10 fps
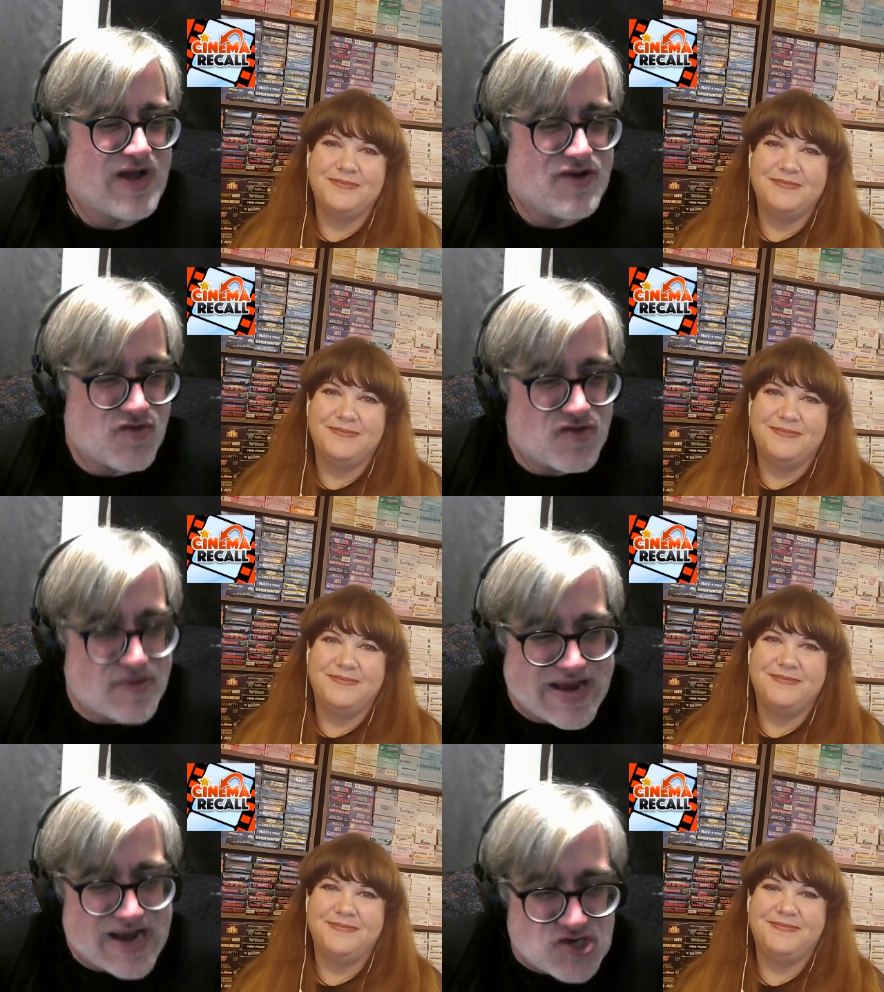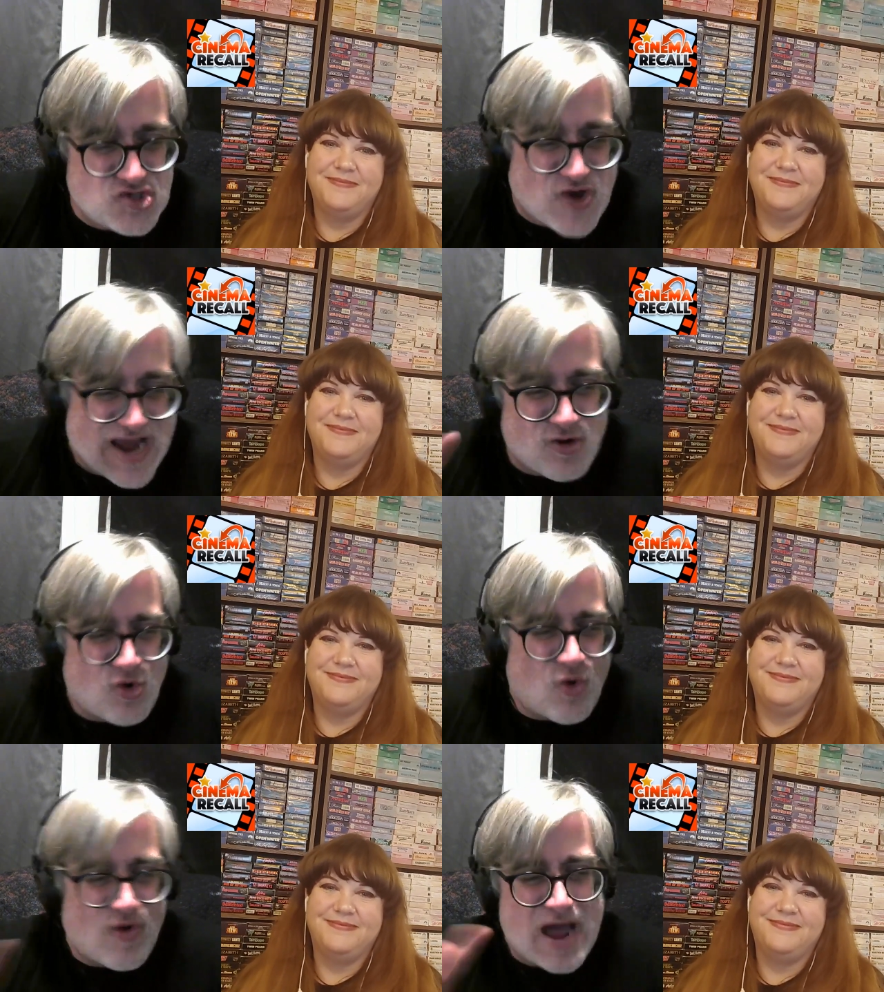Speaker 1: Okay, so this could be like a
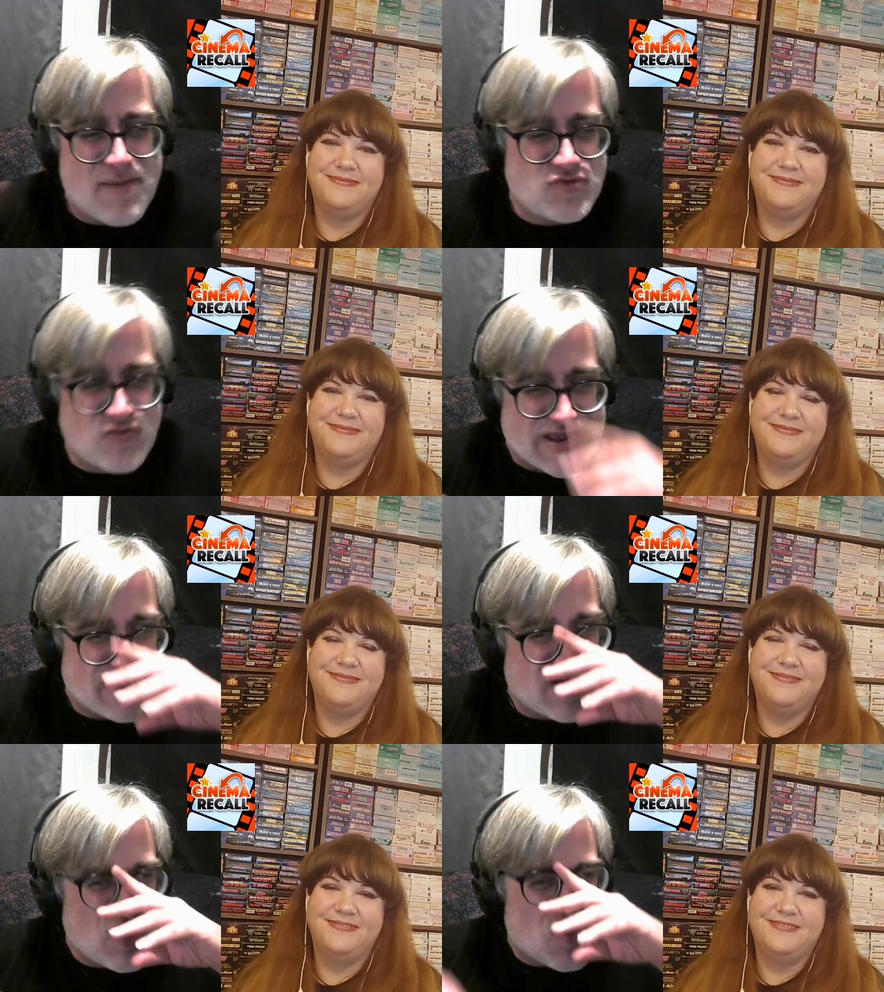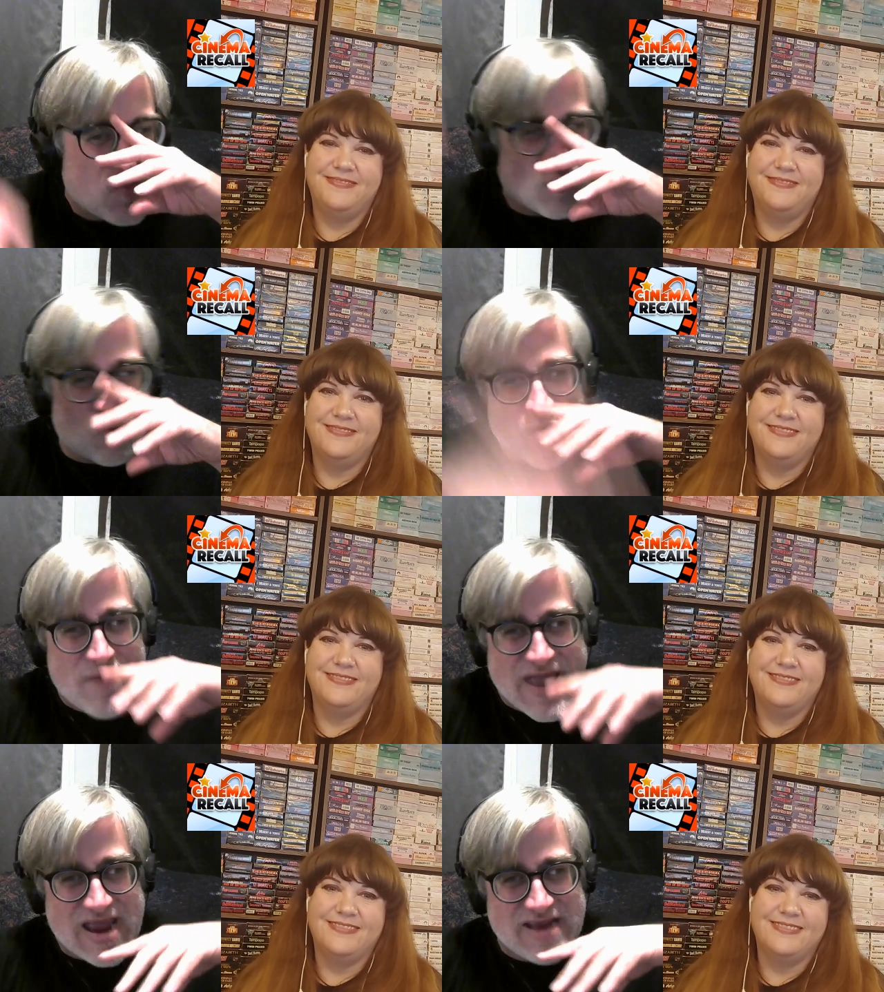triangle going on between the
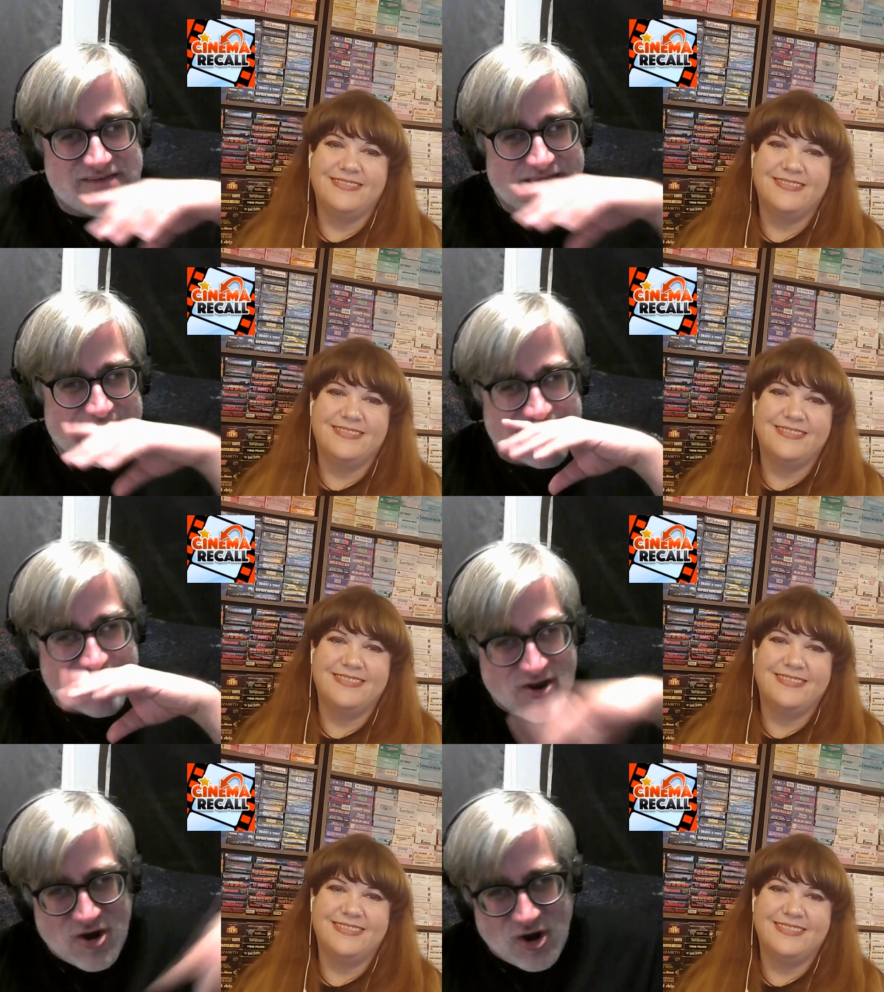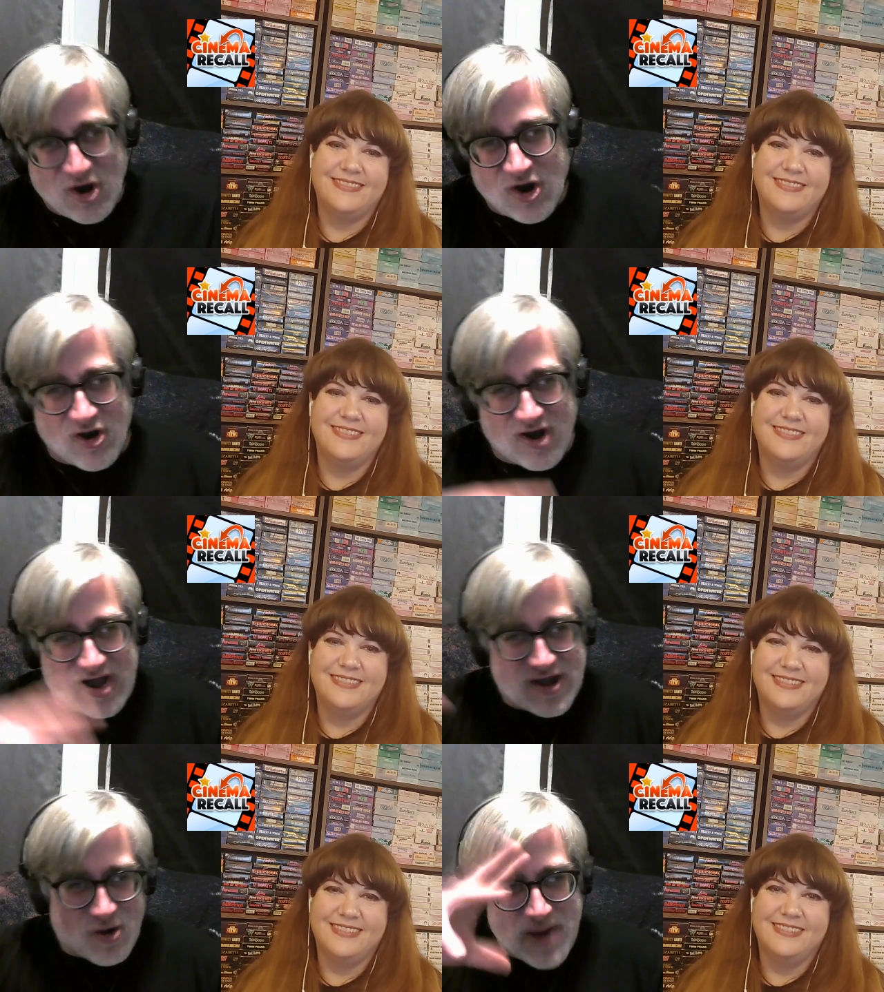roommate and
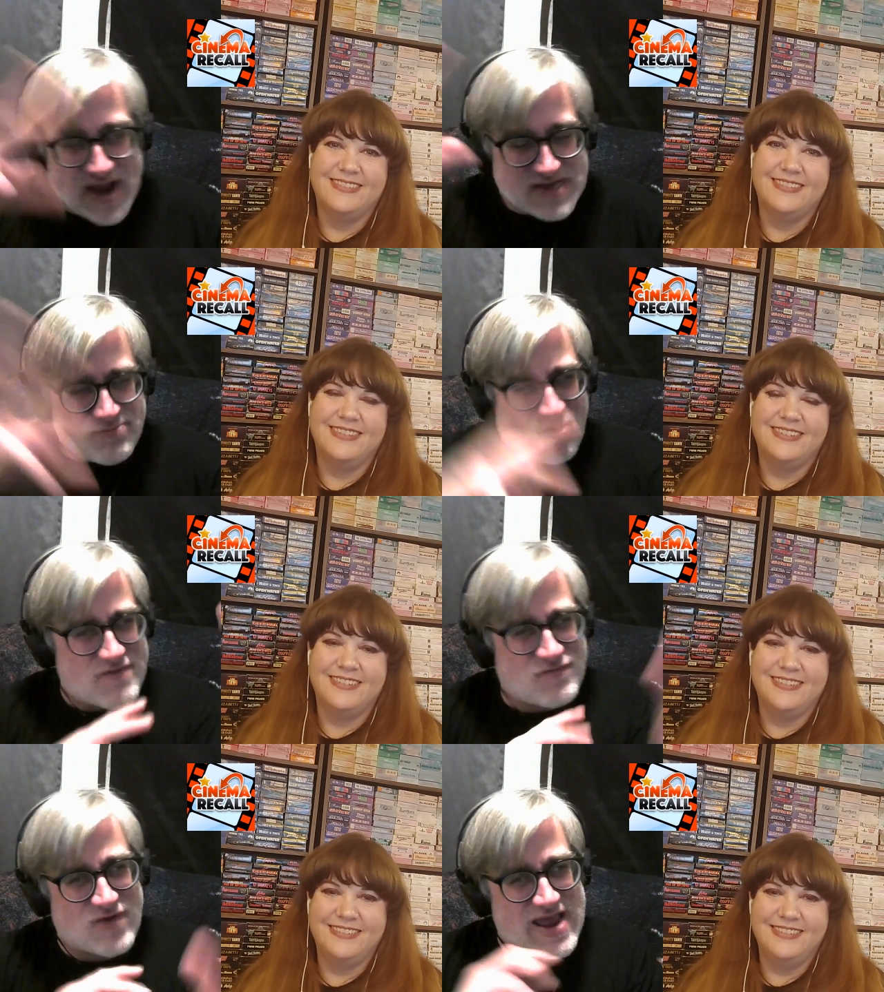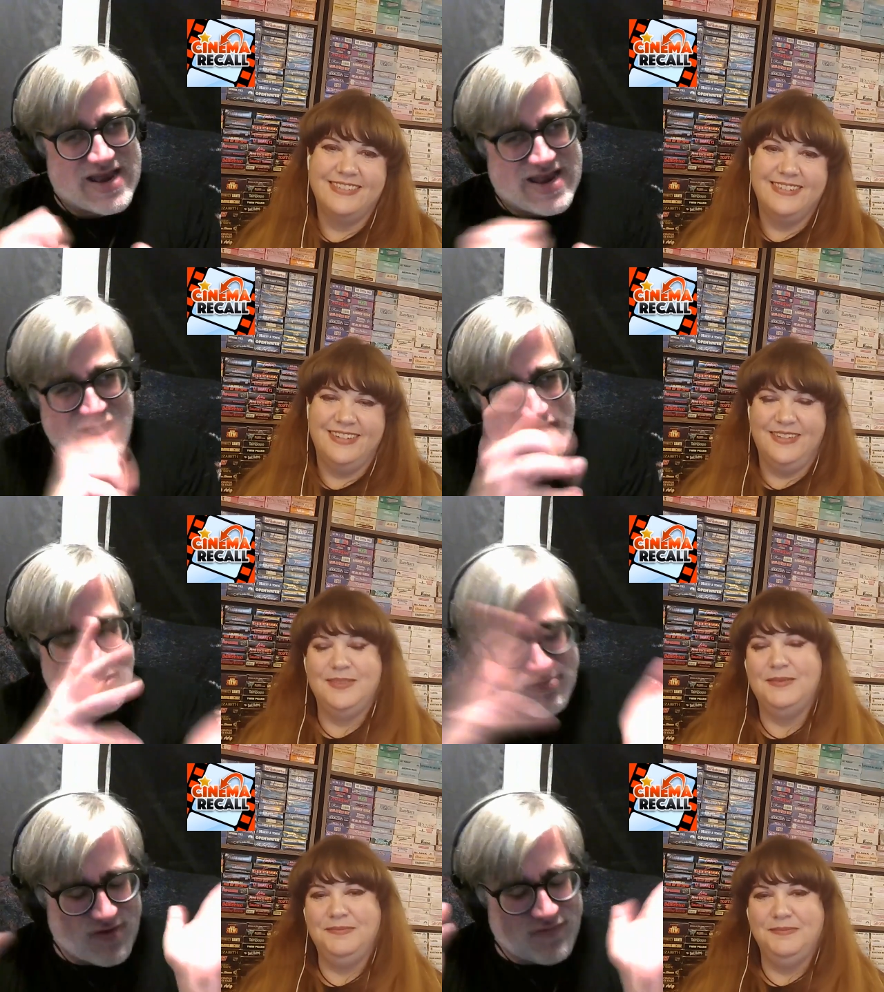her and her ex boyfriend and now
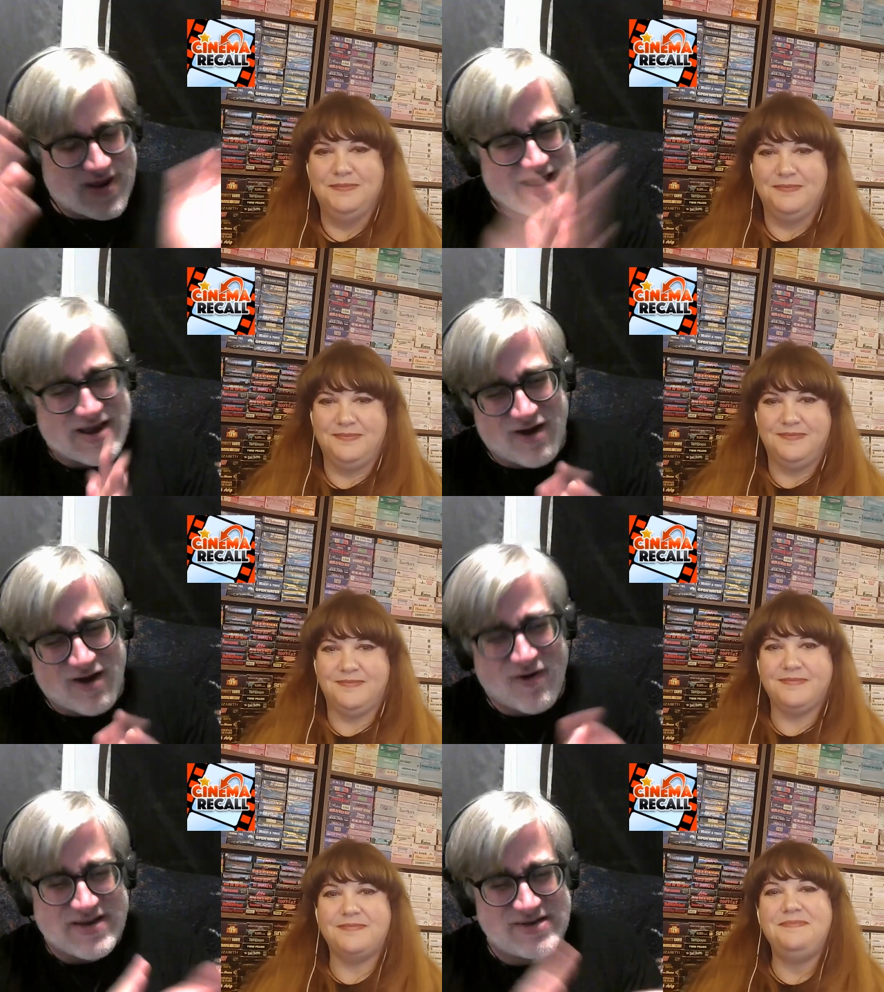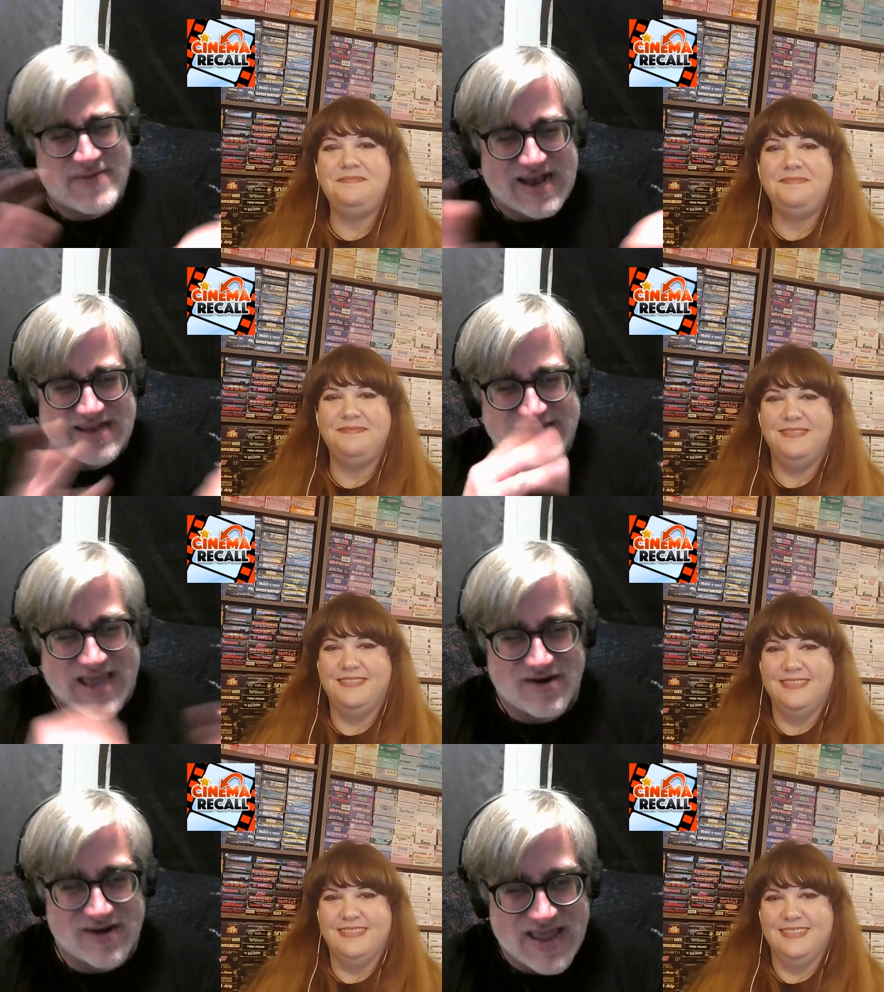the new boyfriend. All right, it's gonna be kind of
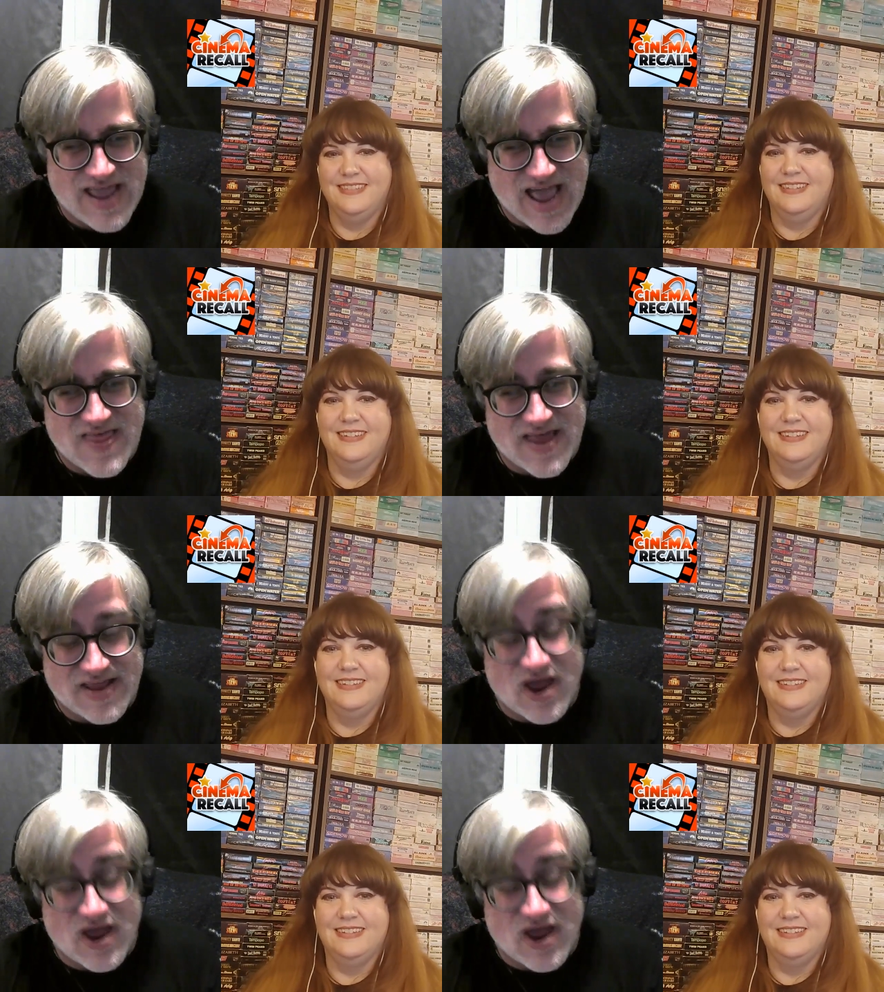standard. And then,